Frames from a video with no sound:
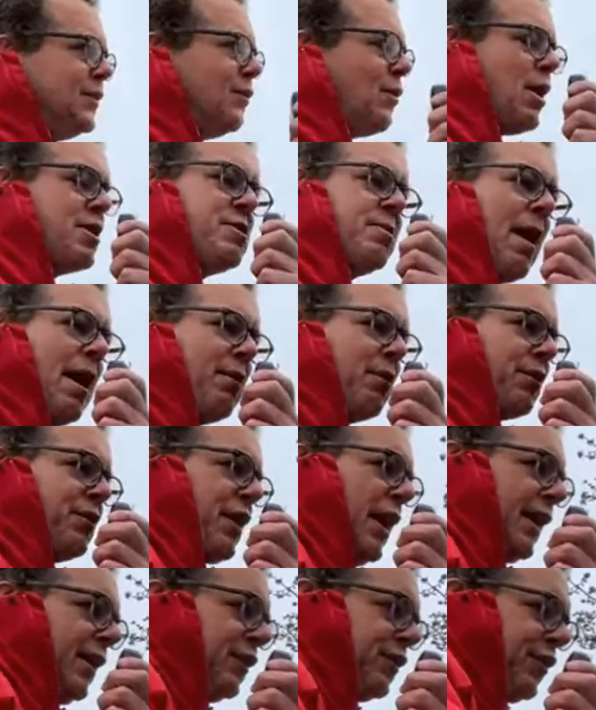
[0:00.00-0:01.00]
Roger, mate. Well,
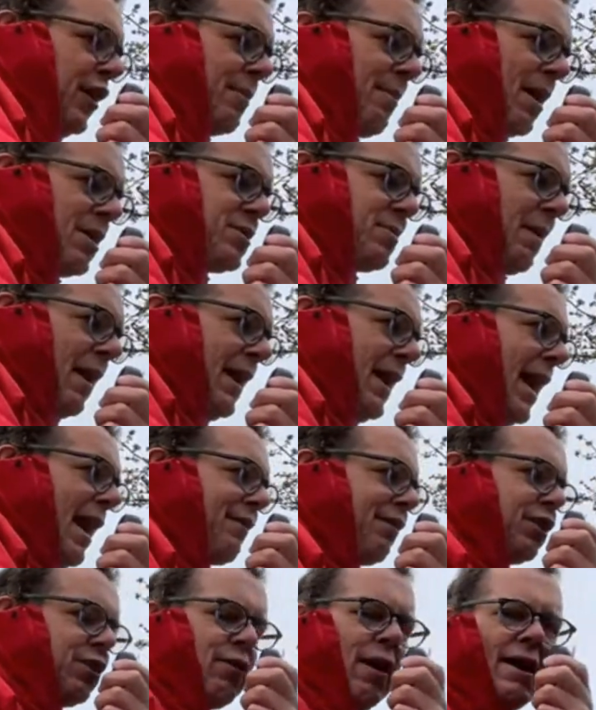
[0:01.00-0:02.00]
thank you so much, mate.
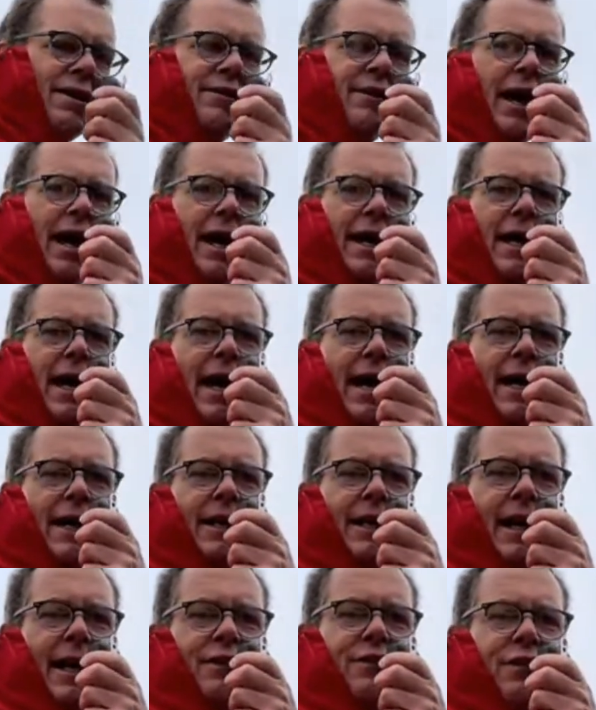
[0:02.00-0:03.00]
Have a great day.
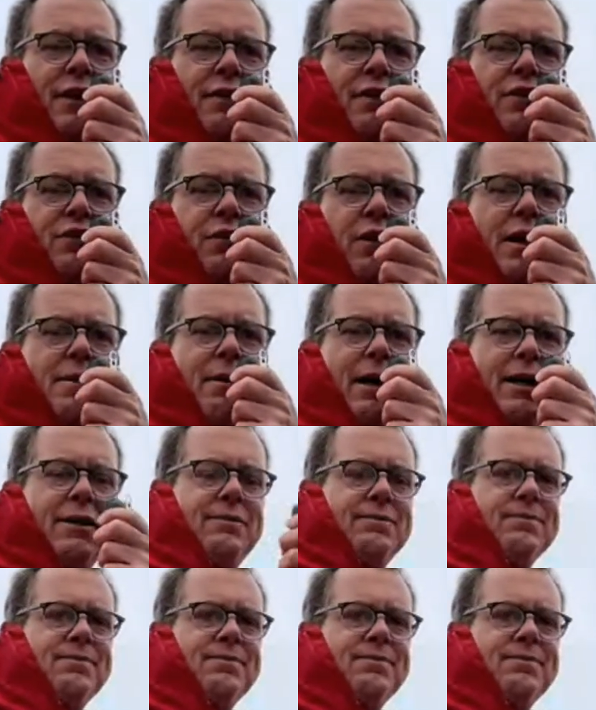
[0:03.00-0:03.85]
And 73, buddy.